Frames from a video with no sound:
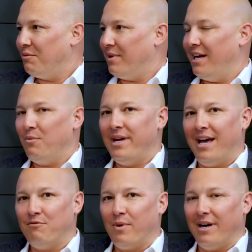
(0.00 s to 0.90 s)
right? We
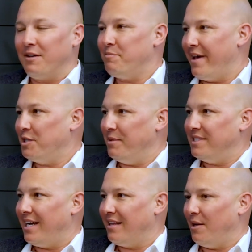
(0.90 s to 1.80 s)
have warehouse management
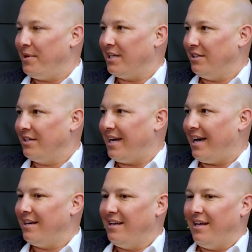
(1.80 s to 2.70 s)
data that we can look
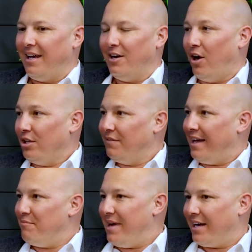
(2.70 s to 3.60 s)
at, and all of
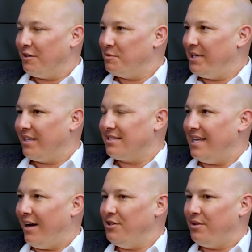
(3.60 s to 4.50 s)
that matters because
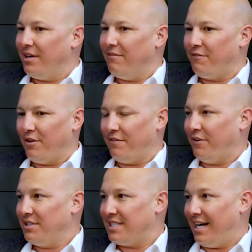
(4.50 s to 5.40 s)
now you can, for the
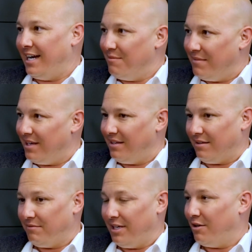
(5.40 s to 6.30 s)
first time in,
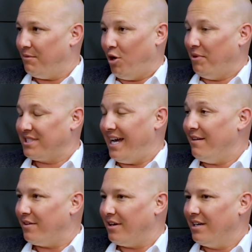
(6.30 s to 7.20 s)
almost
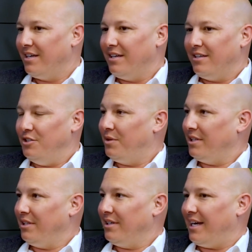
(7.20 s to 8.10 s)
ever, you
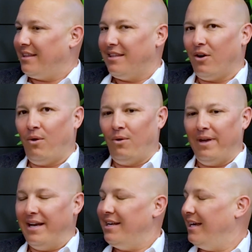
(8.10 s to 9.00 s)
can look at the whole
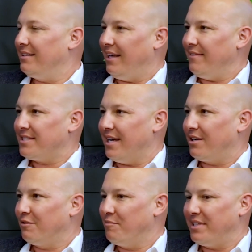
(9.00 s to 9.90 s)
end-to-end life
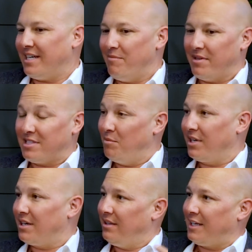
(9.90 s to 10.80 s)
cycle from the time that
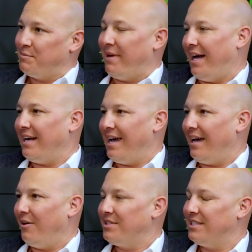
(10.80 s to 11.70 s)
someone clicks buy
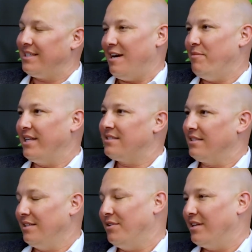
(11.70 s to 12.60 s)
now to the time that it's
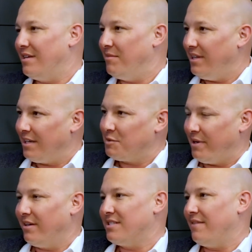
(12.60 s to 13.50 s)
delivered to them and the
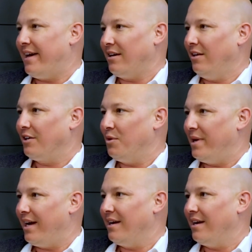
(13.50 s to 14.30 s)
experience they've had along the way.